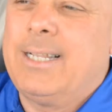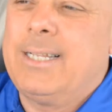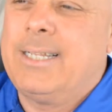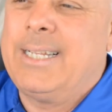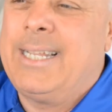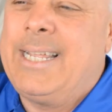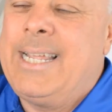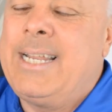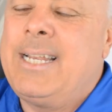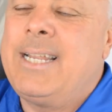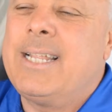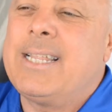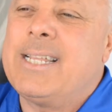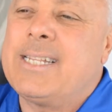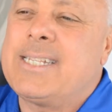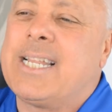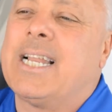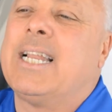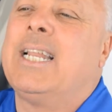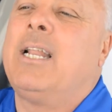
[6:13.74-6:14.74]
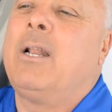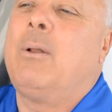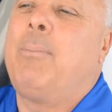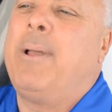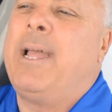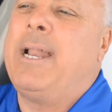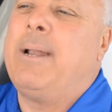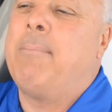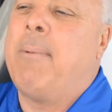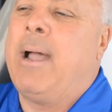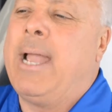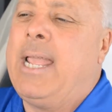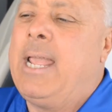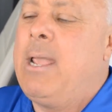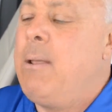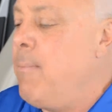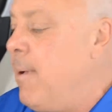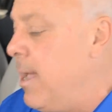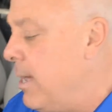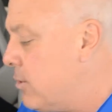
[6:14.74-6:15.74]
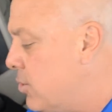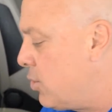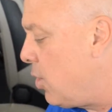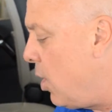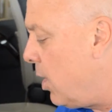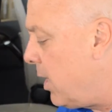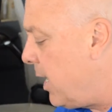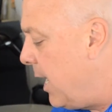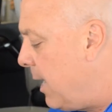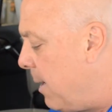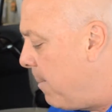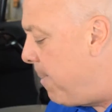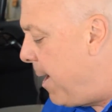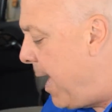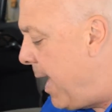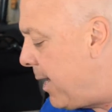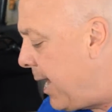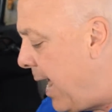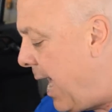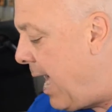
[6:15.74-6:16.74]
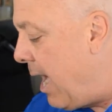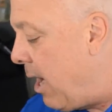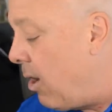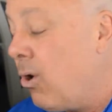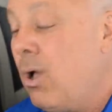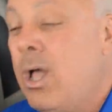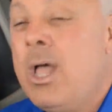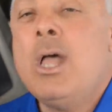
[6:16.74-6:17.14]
leaned to this a little bit in my email talking about how